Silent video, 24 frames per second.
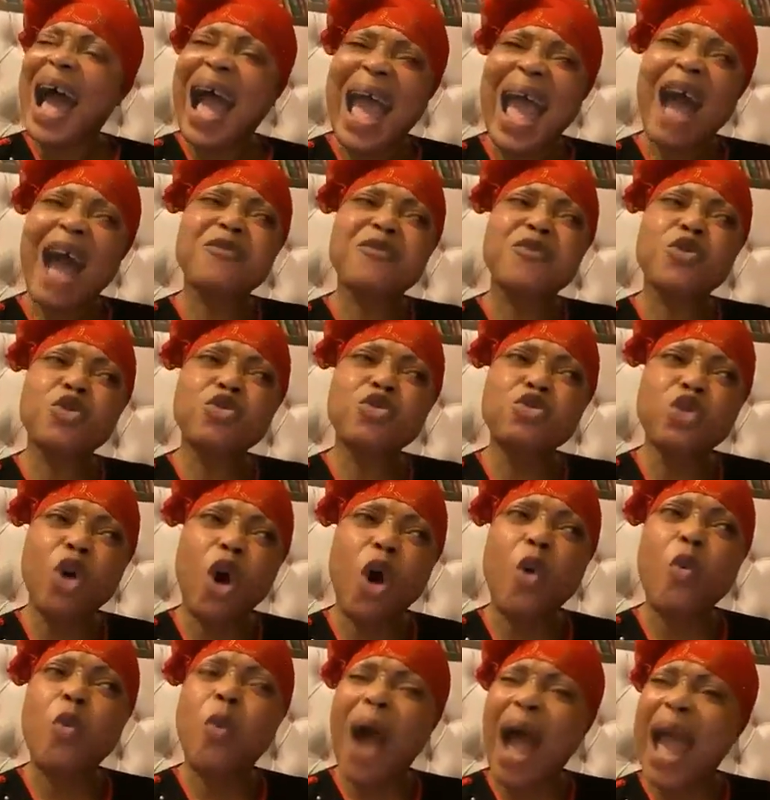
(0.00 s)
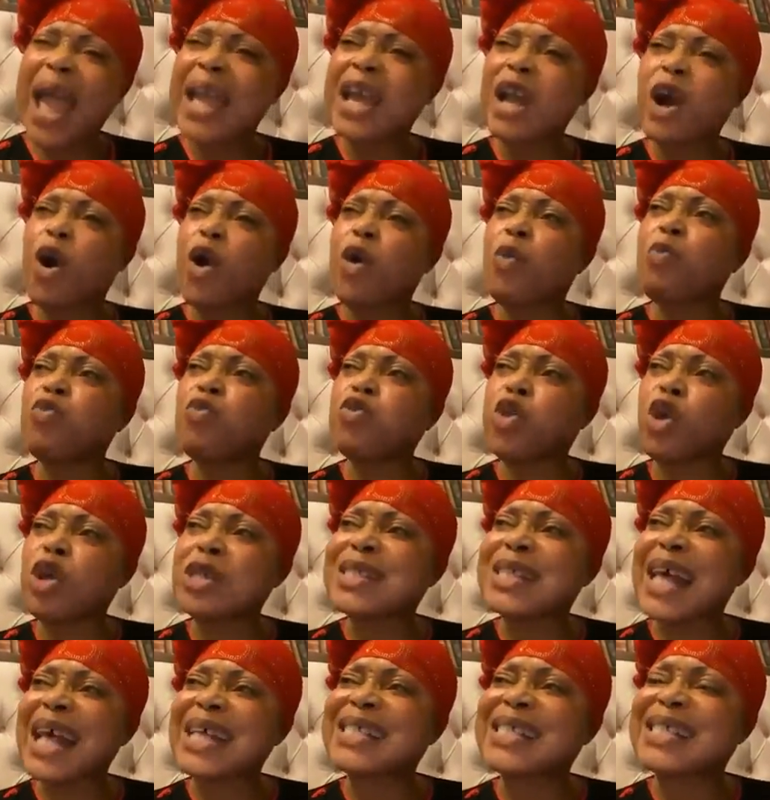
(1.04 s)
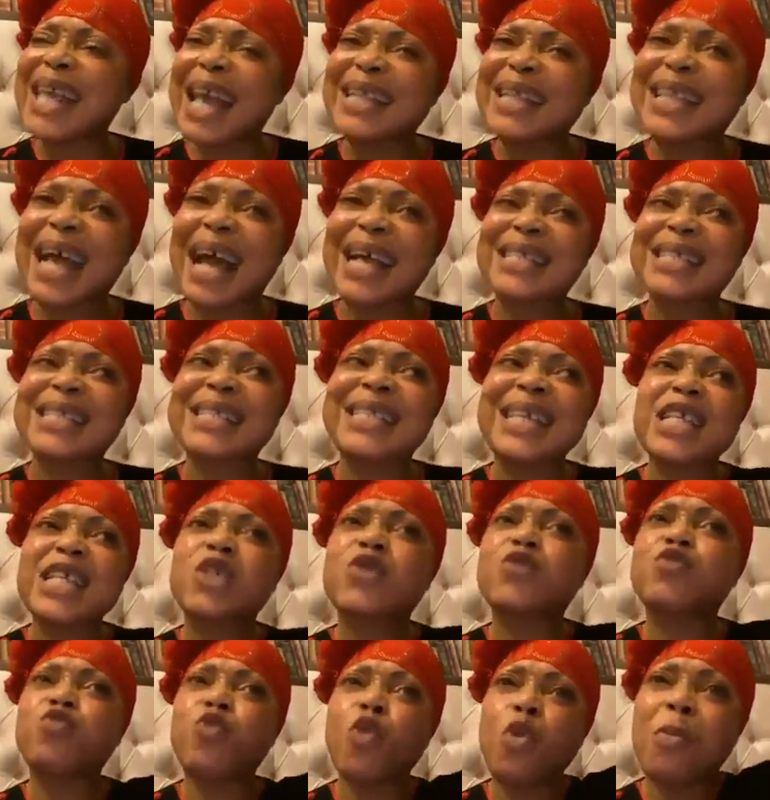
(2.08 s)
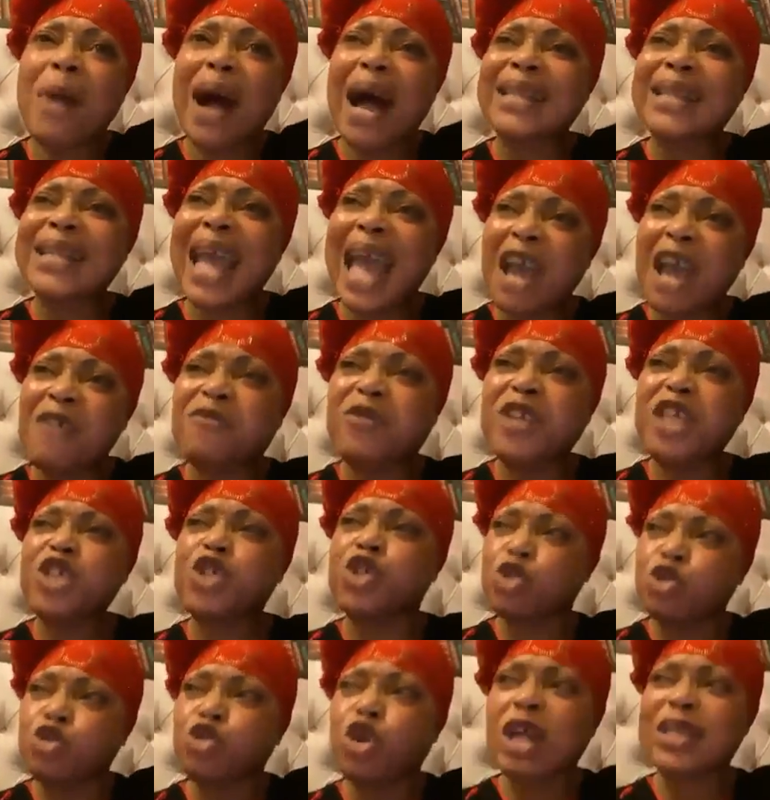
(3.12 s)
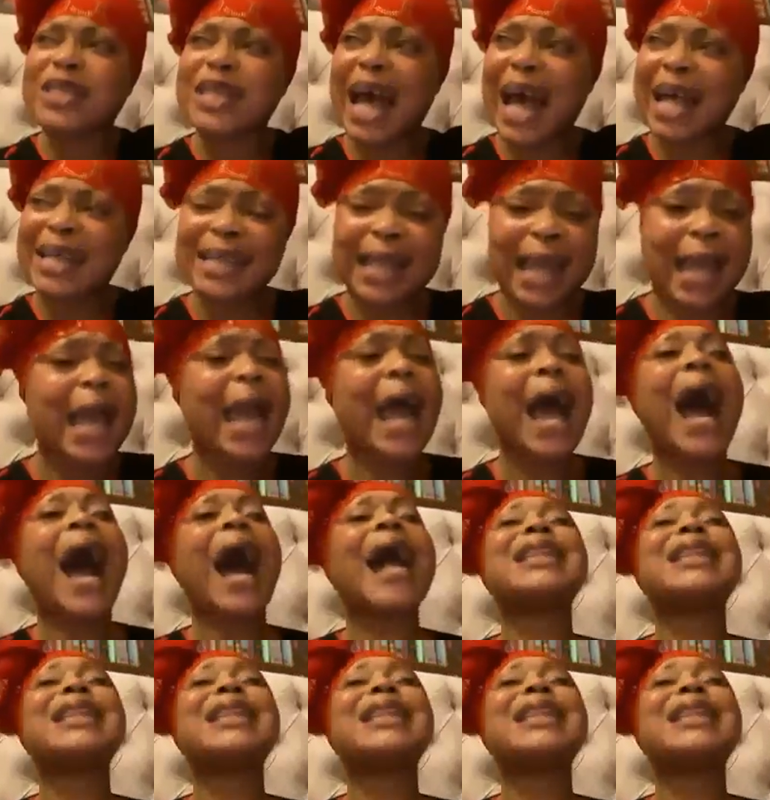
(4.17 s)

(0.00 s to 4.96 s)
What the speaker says: I have to know why Nosa said that this woman, Evelyn, should not attend.